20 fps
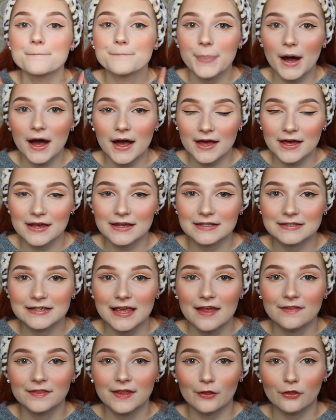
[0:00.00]
but
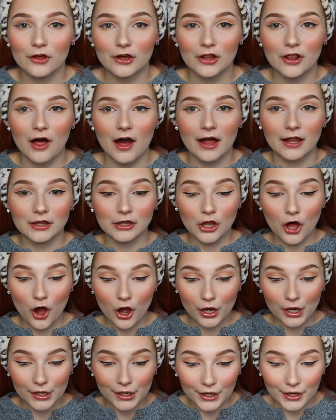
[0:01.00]
they look a lot
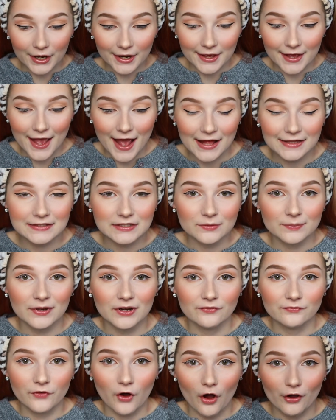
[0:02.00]
longer. It adds a little bit
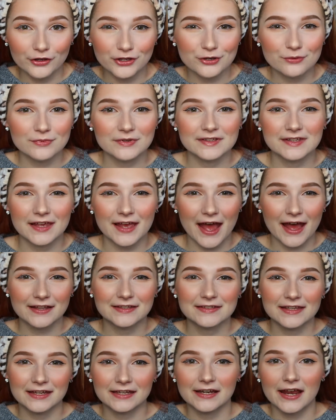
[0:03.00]
of volume because it
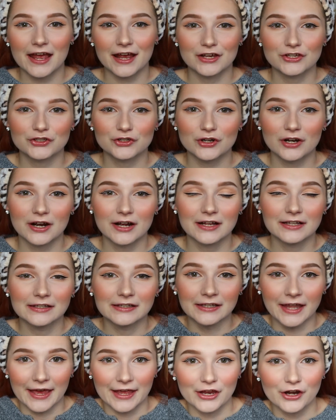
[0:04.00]
adds like an extra
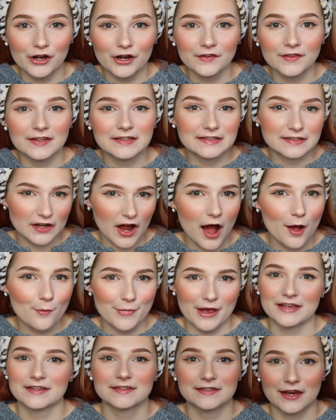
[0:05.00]
layer that's not
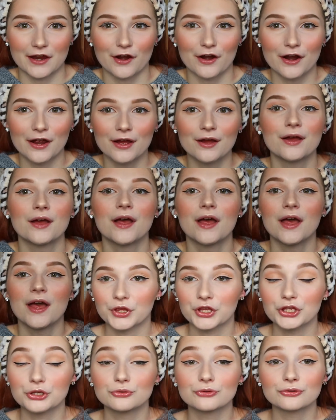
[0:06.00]
mascara.
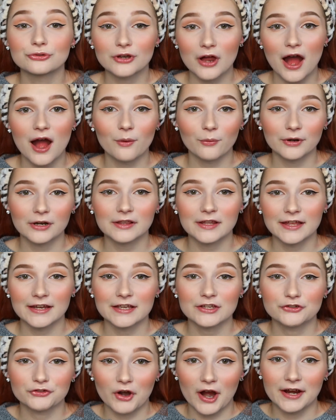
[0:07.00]
You do not want to let
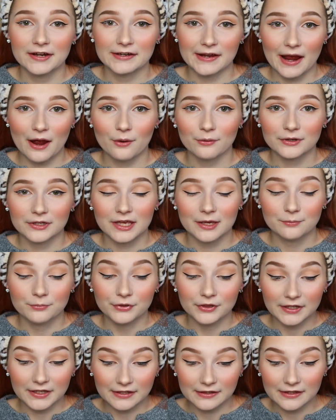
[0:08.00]
it dry down
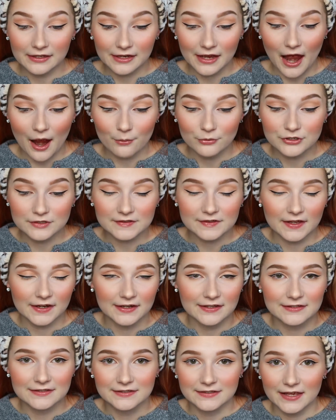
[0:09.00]
completely. I would just let
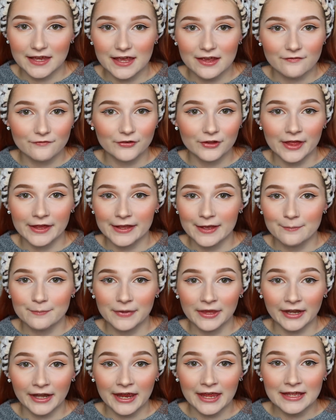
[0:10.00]
it sit for like a
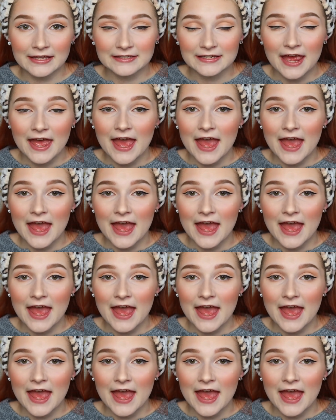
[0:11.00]
minute